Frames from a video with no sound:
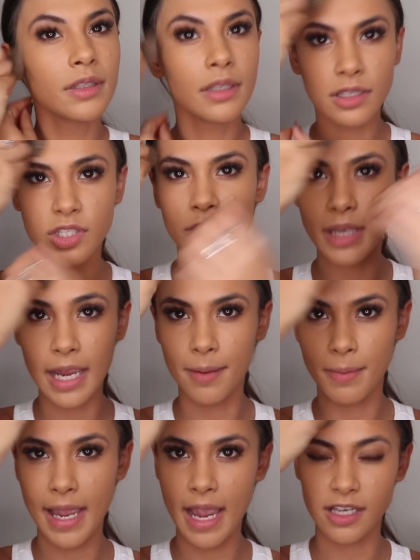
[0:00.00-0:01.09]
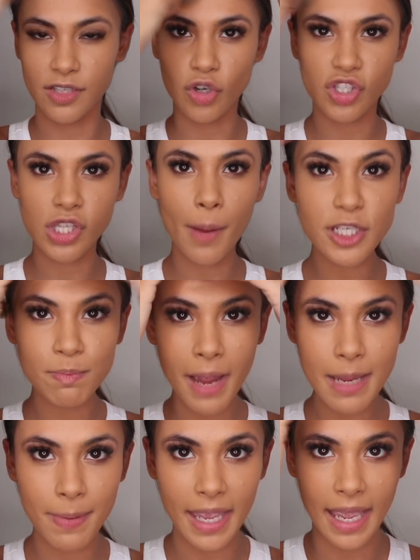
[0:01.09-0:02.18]
I do get it in my hair, because I've got so much
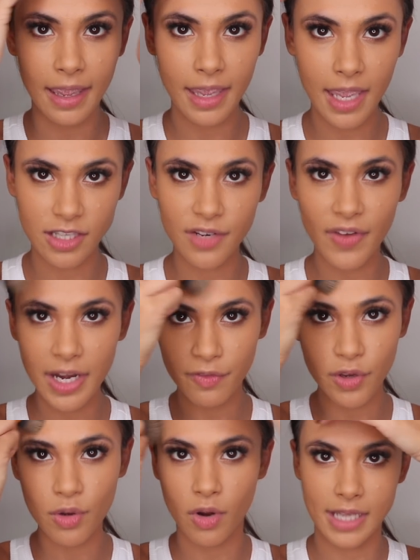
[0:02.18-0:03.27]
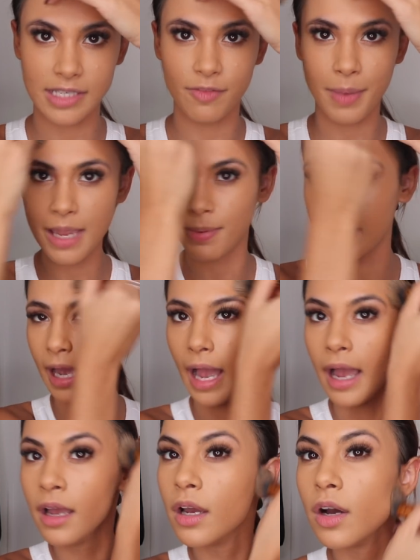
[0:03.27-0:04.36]
baby hair here. I don't know if any of you guys have baby
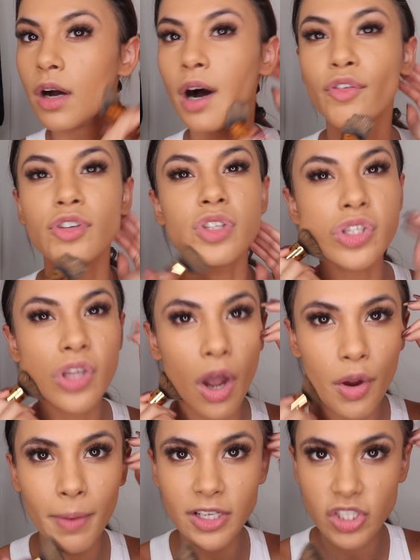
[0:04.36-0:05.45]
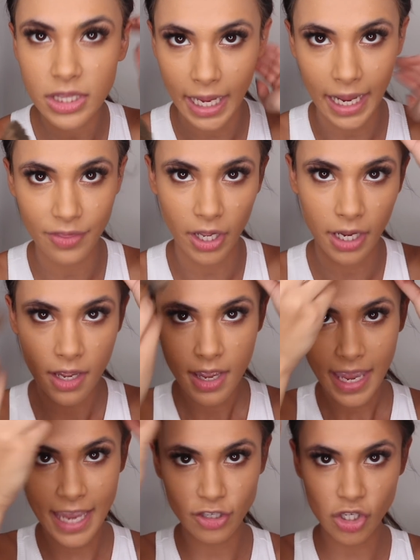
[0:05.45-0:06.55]
hair. I've got so much there that
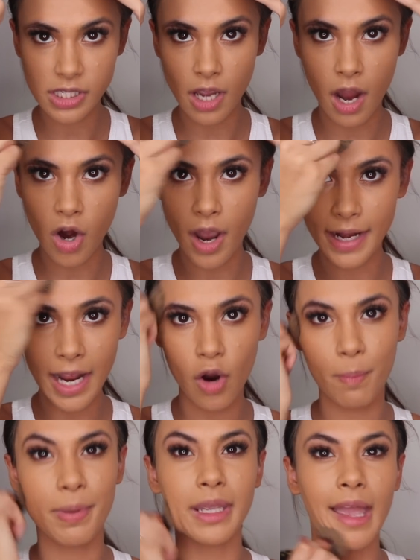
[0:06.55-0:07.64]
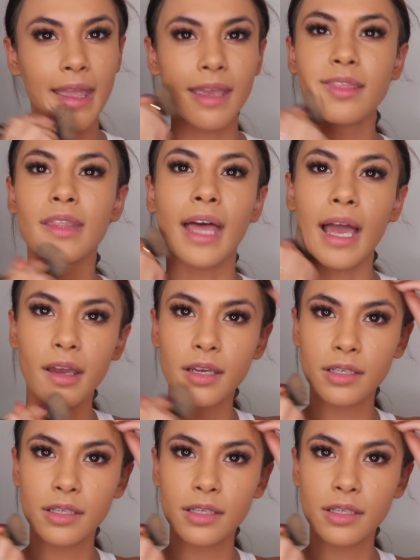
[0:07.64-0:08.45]
I can't help but get it in there.